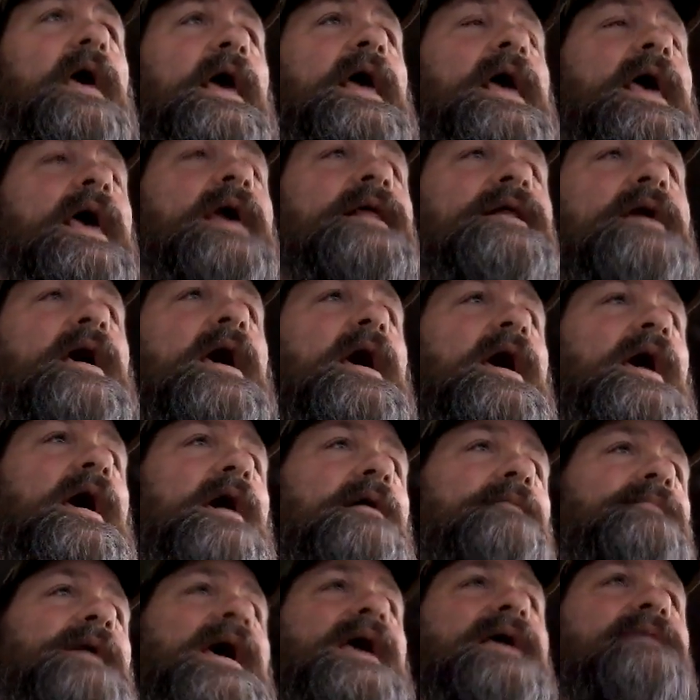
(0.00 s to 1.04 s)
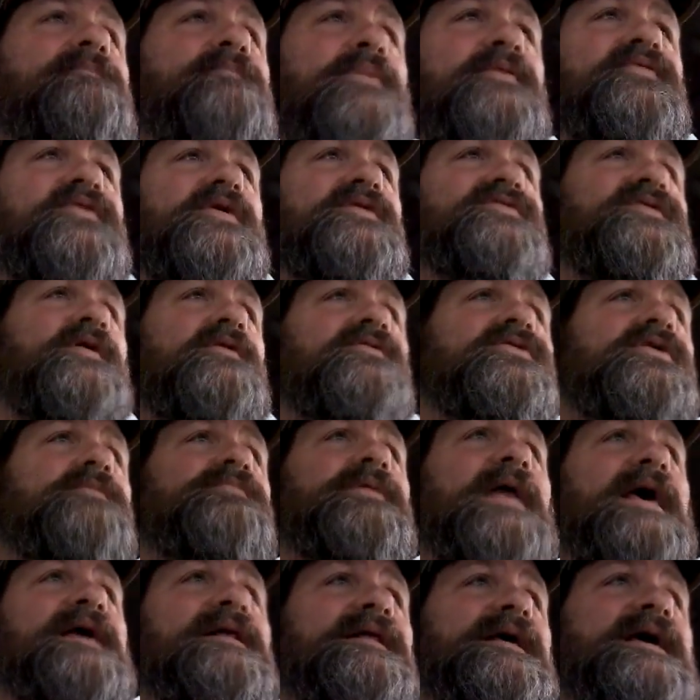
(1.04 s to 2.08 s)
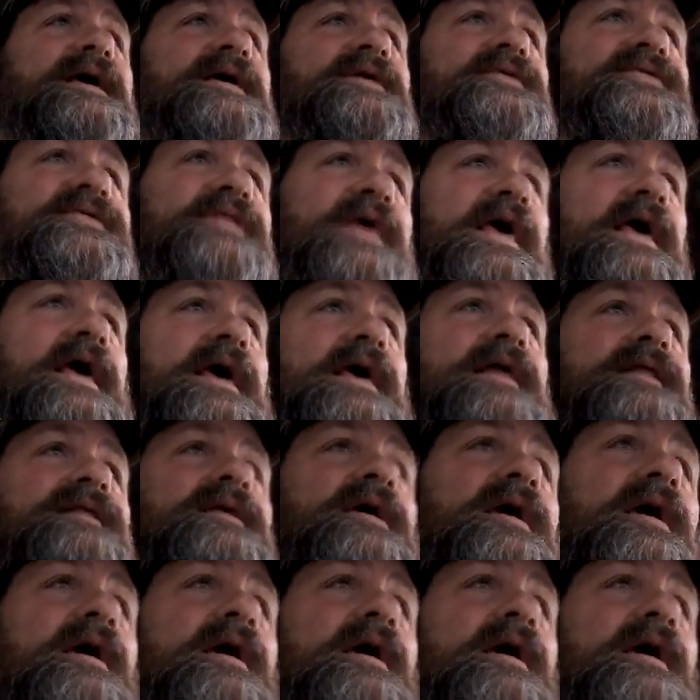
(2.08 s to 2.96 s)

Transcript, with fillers: And uh, hey, put this on your playlist and.